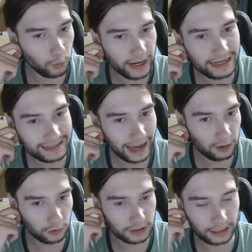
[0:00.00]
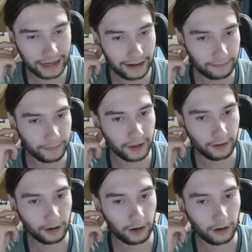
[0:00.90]
week schedules again.
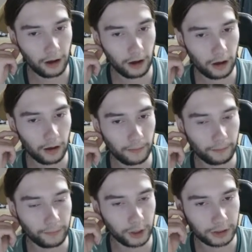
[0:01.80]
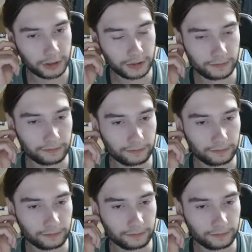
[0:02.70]
But